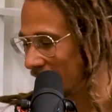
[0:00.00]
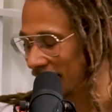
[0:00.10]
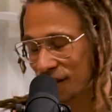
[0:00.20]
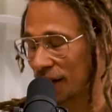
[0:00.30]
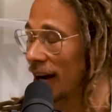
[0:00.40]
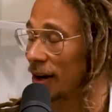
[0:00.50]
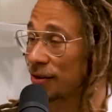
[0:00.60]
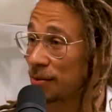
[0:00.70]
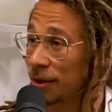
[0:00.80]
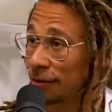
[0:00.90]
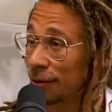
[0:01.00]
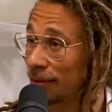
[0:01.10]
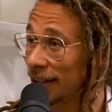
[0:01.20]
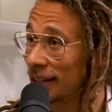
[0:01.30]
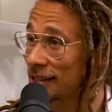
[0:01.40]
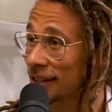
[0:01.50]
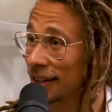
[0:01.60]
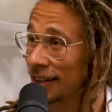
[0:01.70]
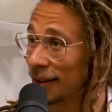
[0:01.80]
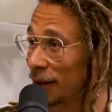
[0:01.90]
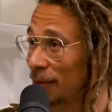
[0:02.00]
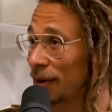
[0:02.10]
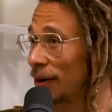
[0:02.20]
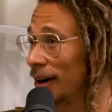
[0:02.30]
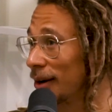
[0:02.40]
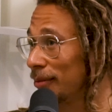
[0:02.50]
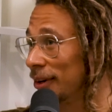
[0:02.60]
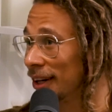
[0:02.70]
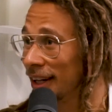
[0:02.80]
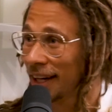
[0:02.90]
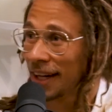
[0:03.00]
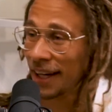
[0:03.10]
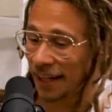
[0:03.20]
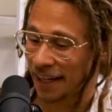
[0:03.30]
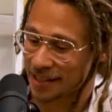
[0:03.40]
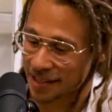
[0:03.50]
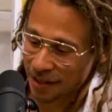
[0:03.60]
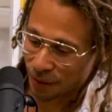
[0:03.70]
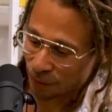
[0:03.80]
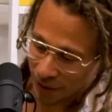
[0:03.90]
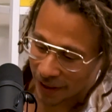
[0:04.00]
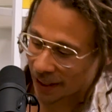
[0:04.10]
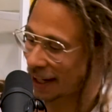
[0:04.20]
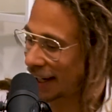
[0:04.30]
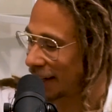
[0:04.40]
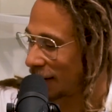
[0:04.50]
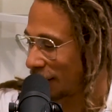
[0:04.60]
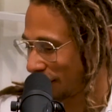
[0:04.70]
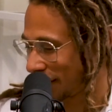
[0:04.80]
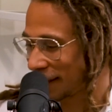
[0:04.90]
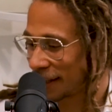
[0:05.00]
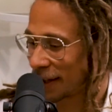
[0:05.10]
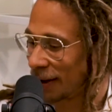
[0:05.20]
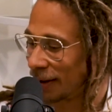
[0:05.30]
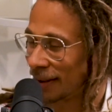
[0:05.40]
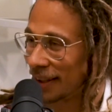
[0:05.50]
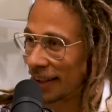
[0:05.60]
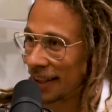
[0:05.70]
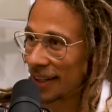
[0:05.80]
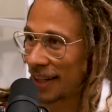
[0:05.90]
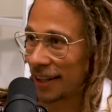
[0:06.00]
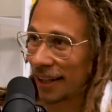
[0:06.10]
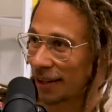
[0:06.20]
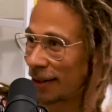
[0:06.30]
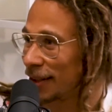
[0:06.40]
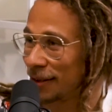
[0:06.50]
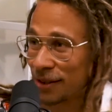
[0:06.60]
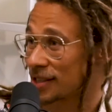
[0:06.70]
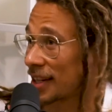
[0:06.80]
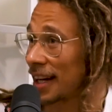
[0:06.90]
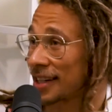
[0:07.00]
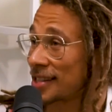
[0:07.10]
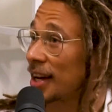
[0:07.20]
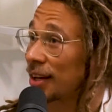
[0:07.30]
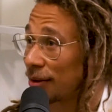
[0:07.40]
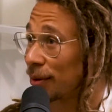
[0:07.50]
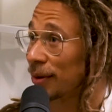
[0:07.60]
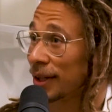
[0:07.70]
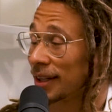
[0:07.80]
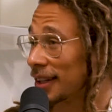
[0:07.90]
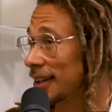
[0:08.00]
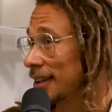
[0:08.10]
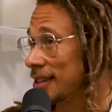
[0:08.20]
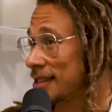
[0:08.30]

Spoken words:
Chicago's a beautiful place, you know, don't get me wrong, but it's either really hot or really cold and like you just got to skate through it, you know,